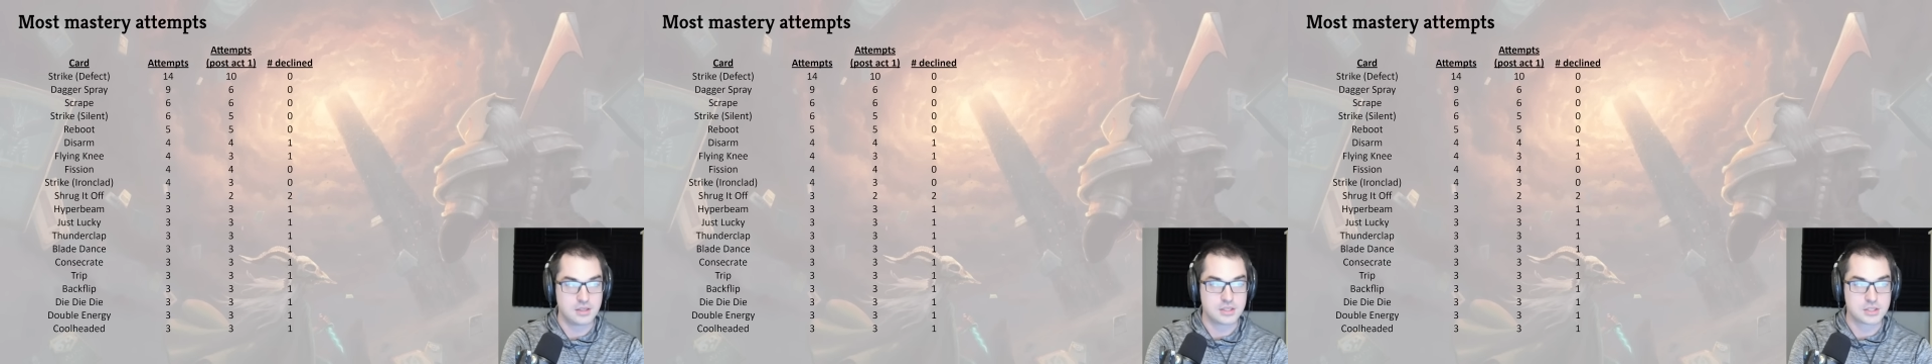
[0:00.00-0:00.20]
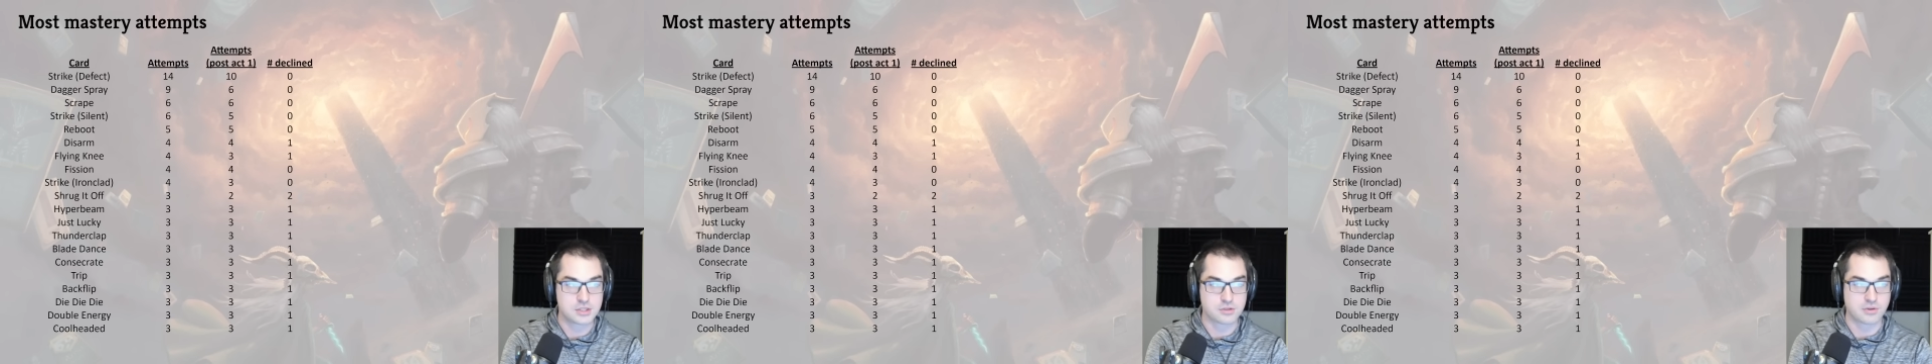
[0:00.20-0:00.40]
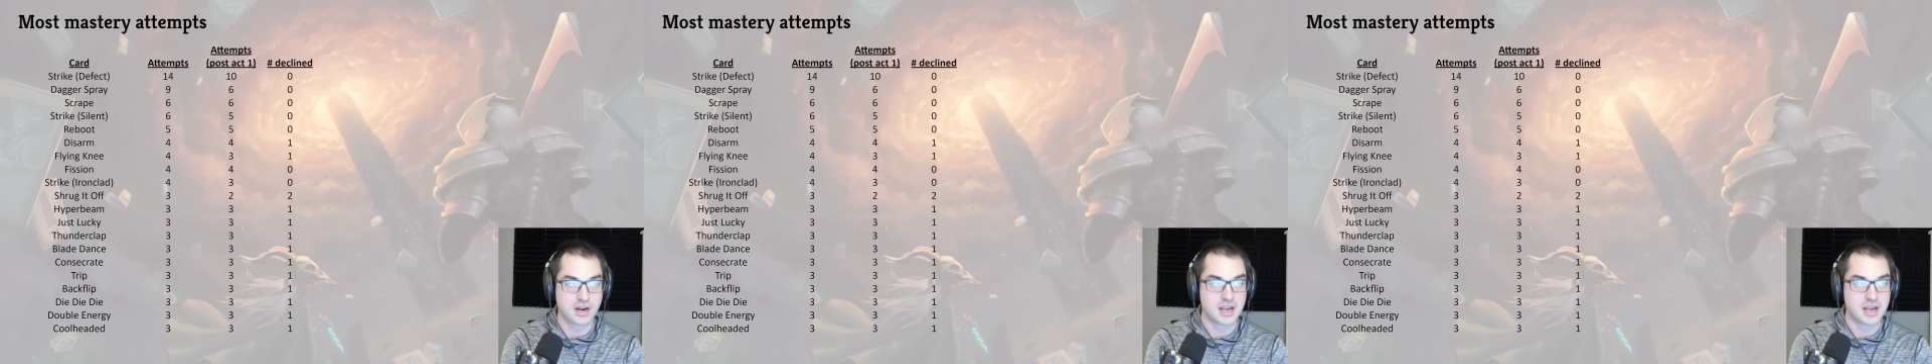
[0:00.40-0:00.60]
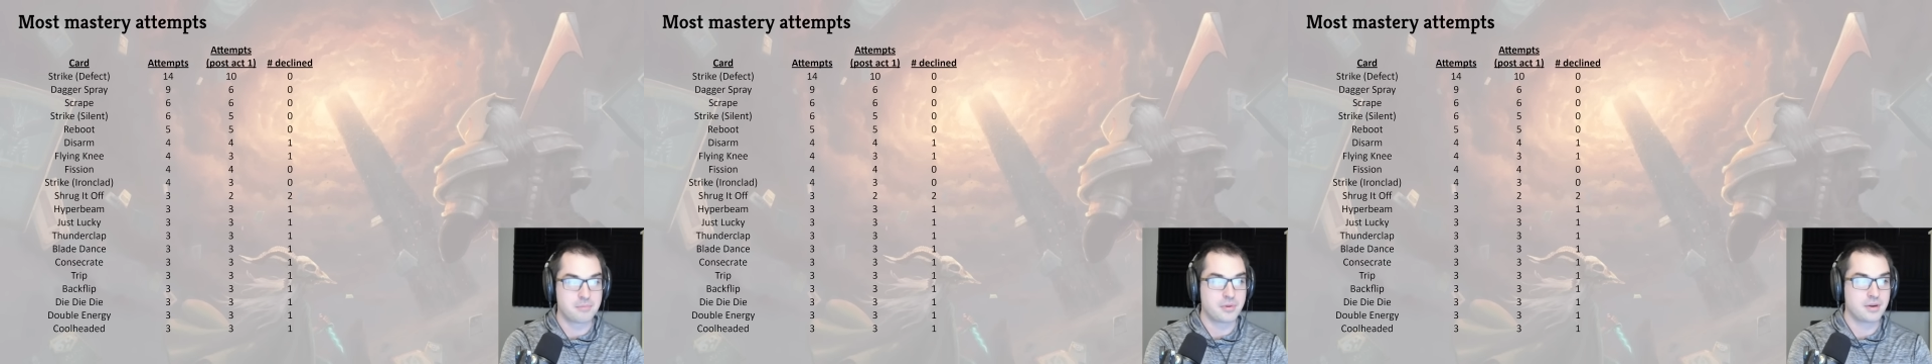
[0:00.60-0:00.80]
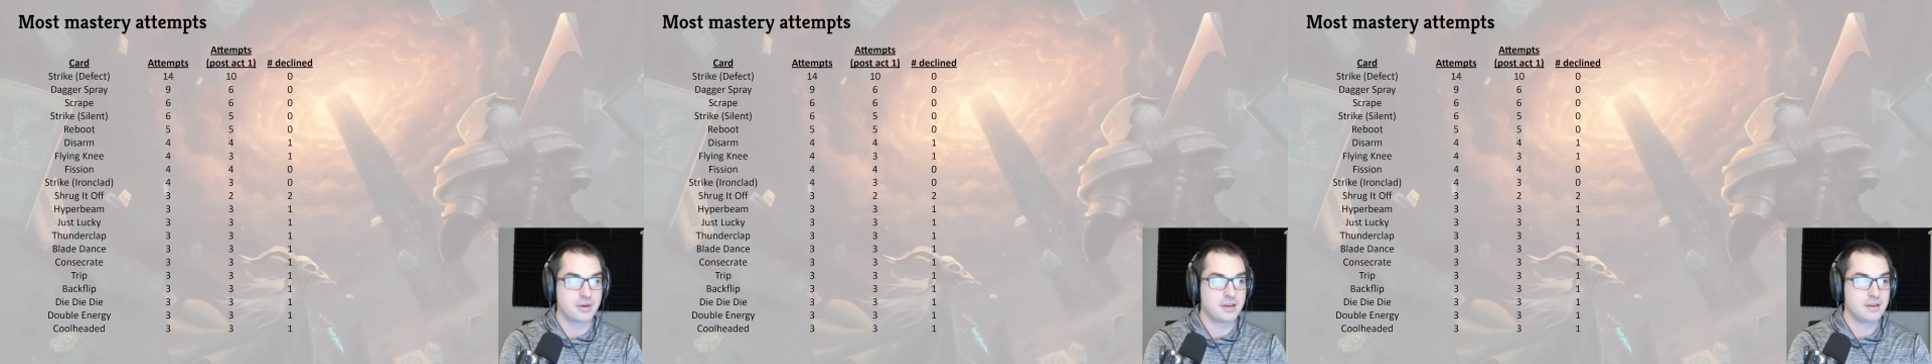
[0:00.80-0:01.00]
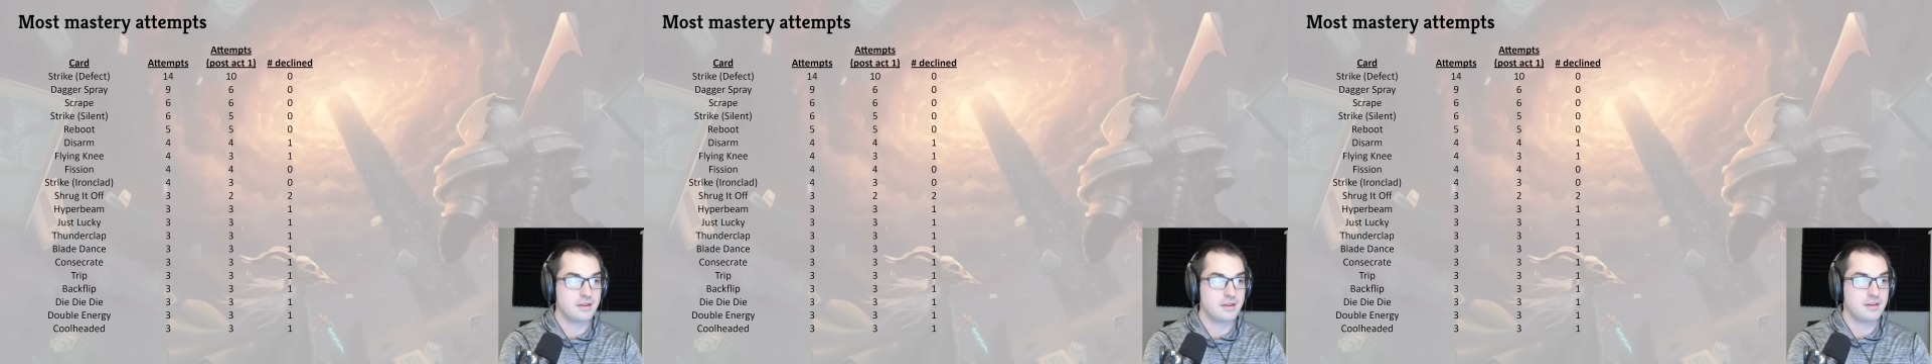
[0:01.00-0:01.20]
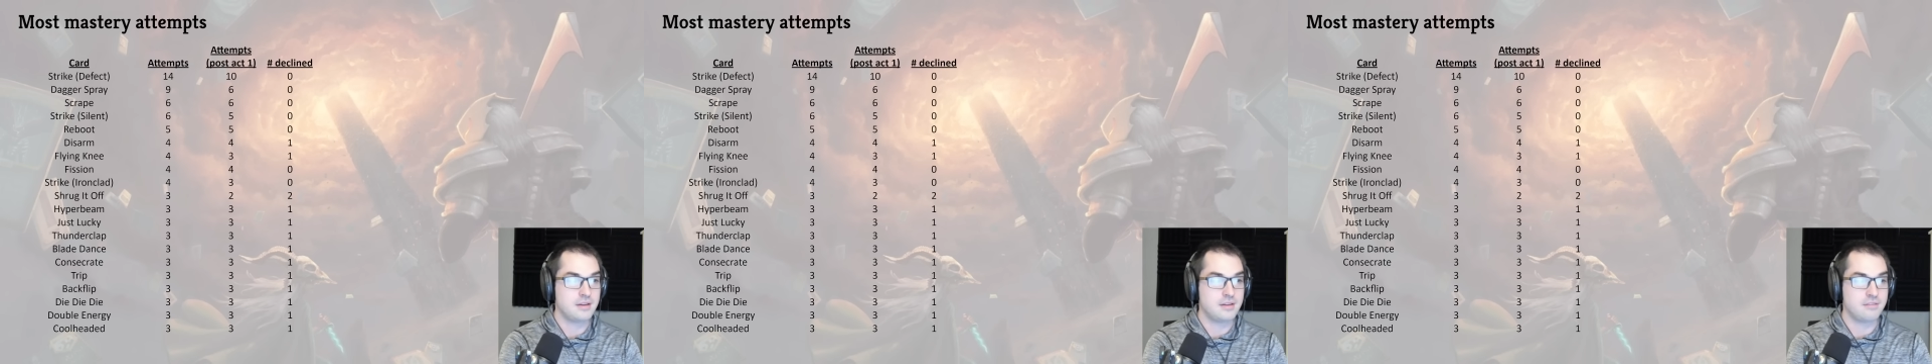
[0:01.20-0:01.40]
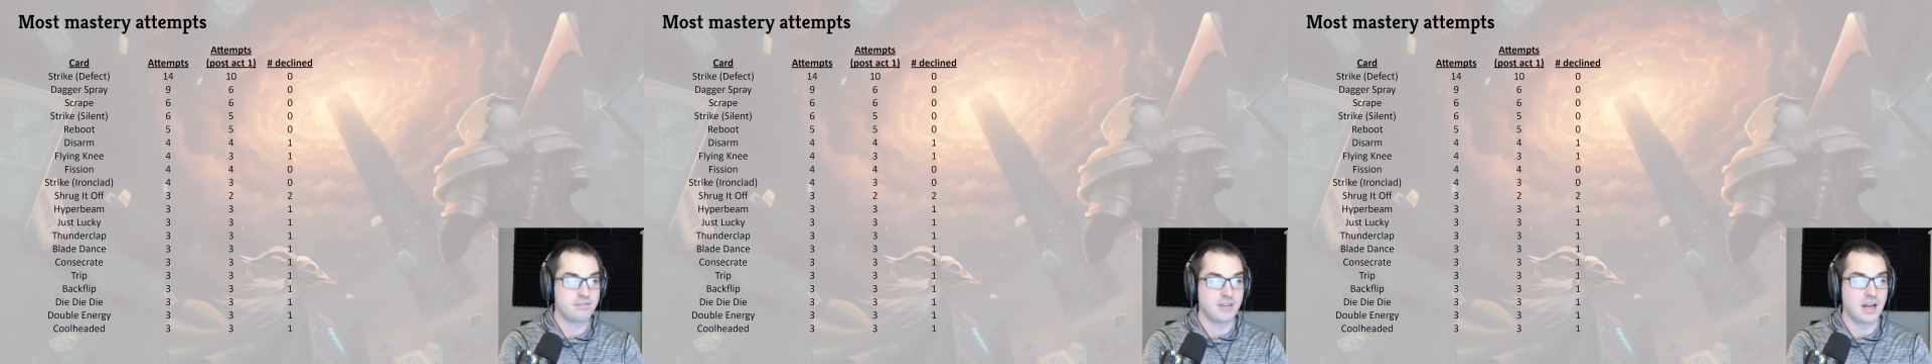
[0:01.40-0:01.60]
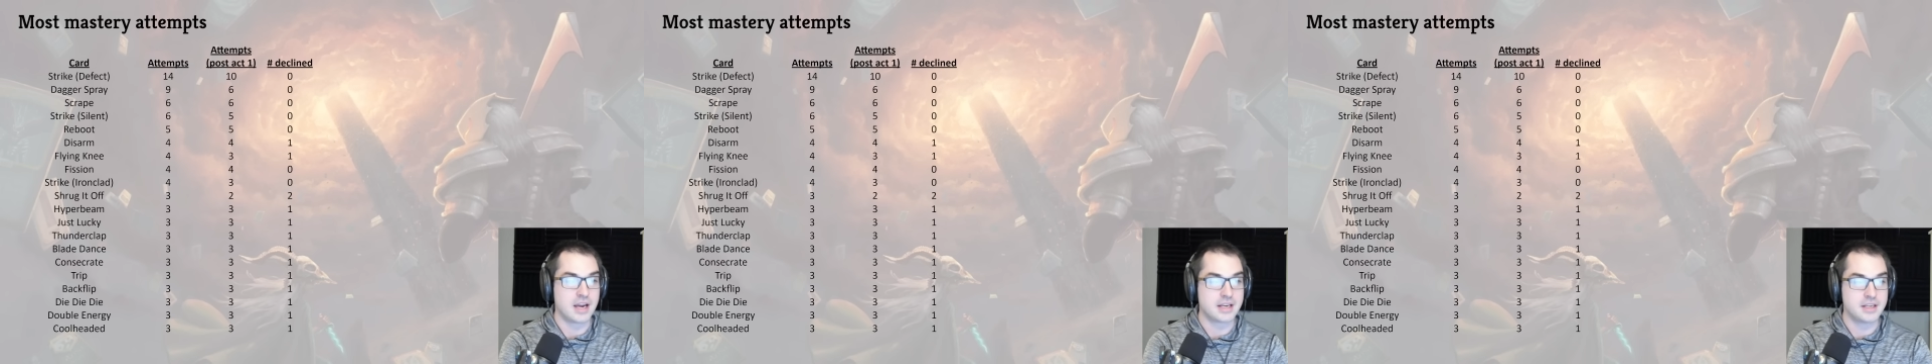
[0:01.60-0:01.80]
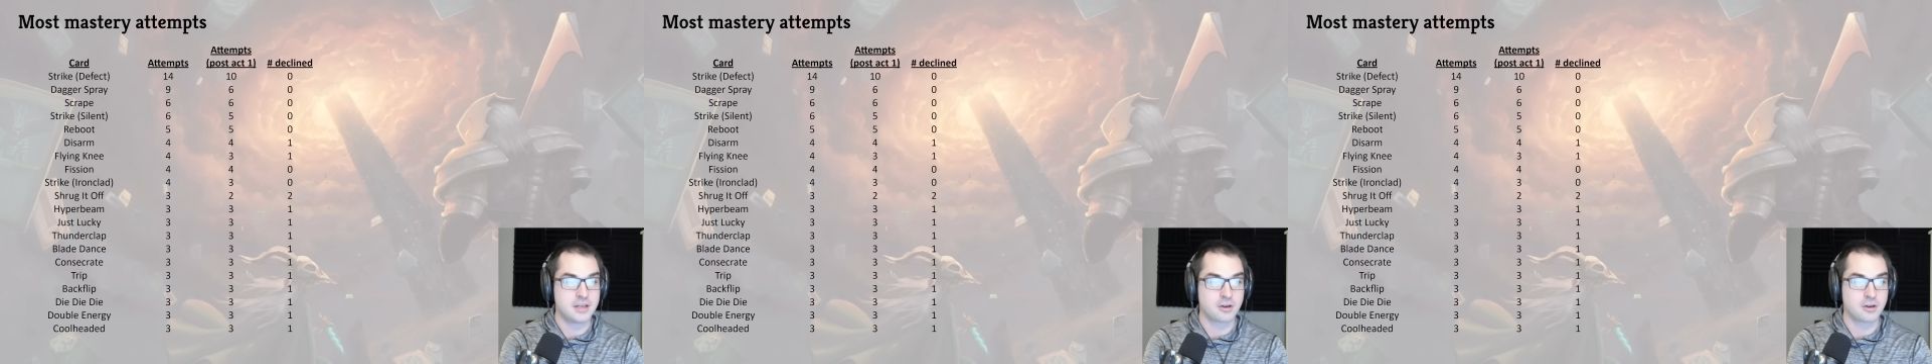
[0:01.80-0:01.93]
Scrape, Flying Knee